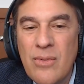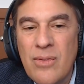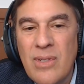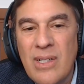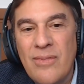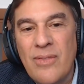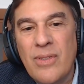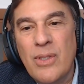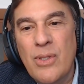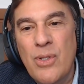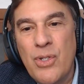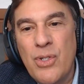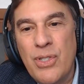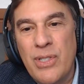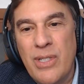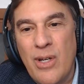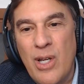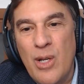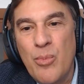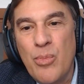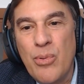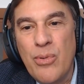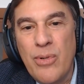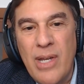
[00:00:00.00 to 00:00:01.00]
the
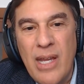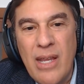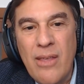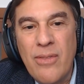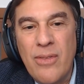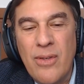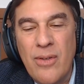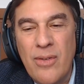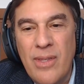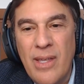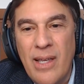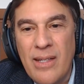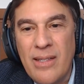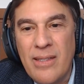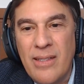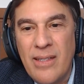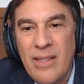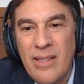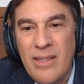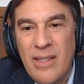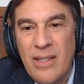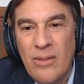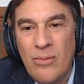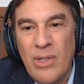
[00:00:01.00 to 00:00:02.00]
revolutionary breakthrough
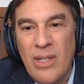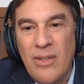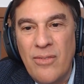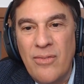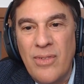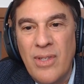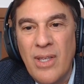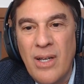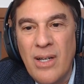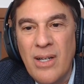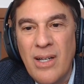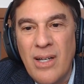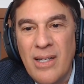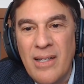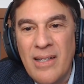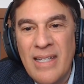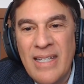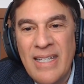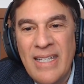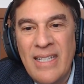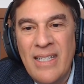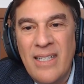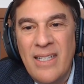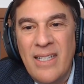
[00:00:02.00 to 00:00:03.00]
that we've
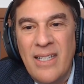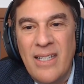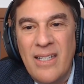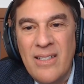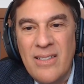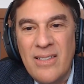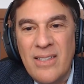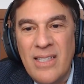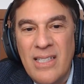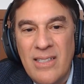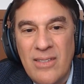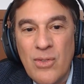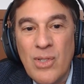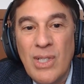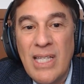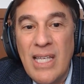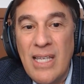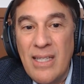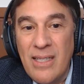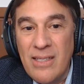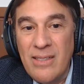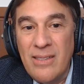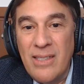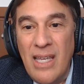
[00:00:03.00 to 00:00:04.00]
done, is
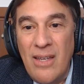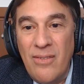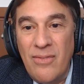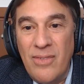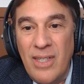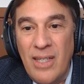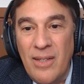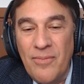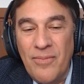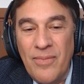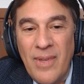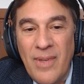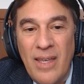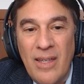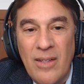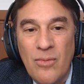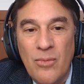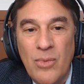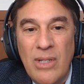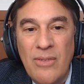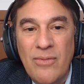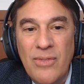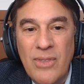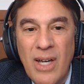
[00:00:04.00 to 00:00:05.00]
really in the safety.
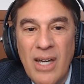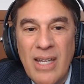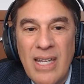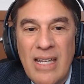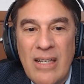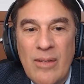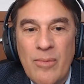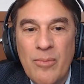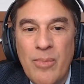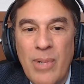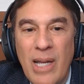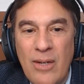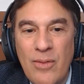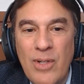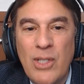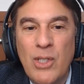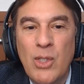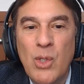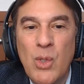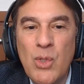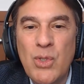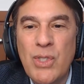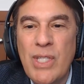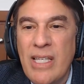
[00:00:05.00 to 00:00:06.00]
And we've done it by
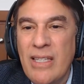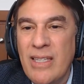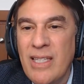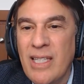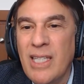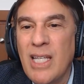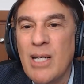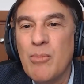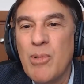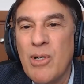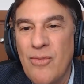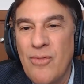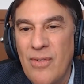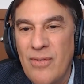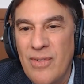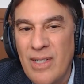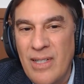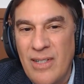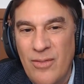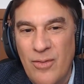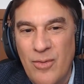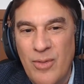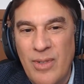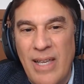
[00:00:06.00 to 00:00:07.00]
reducing the number
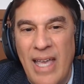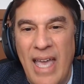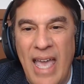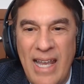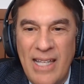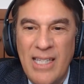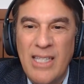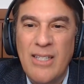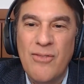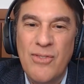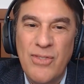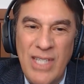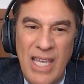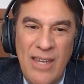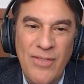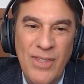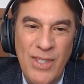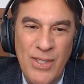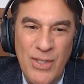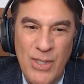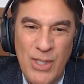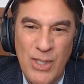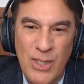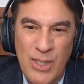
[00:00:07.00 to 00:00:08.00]
of active
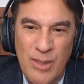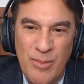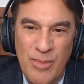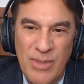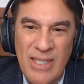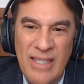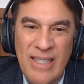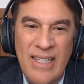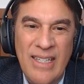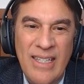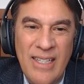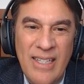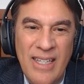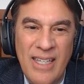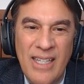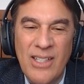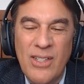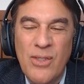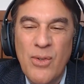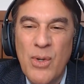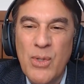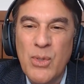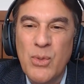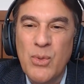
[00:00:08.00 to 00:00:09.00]
safety systems
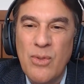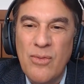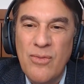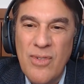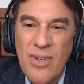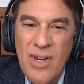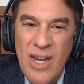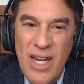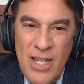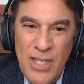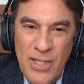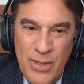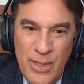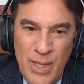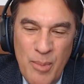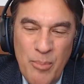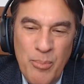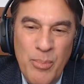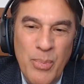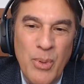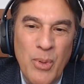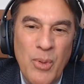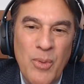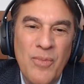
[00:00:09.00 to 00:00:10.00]
and going to a very
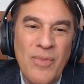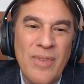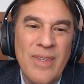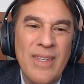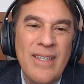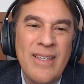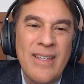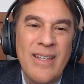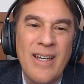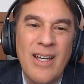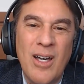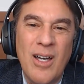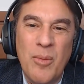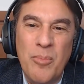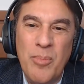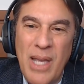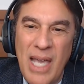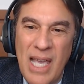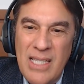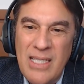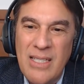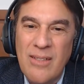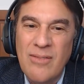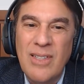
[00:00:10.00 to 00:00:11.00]
simple,
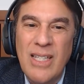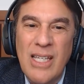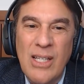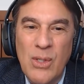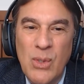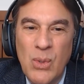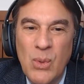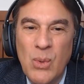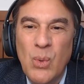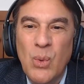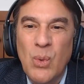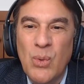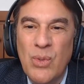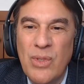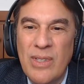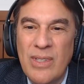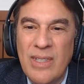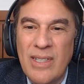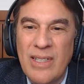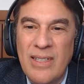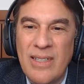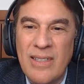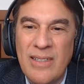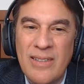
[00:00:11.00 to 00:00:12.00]
passively cooled
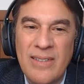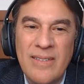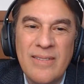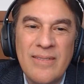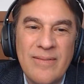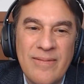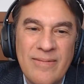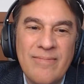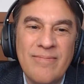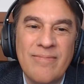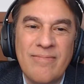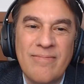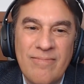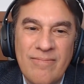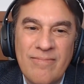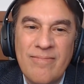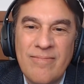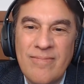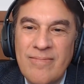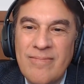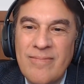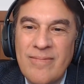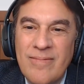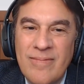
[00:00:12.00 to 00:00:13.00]

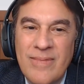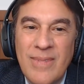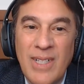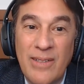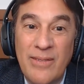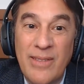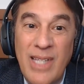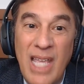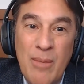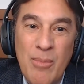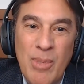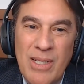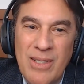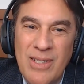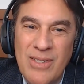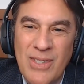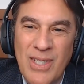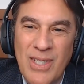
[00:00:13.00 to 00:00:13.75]
containment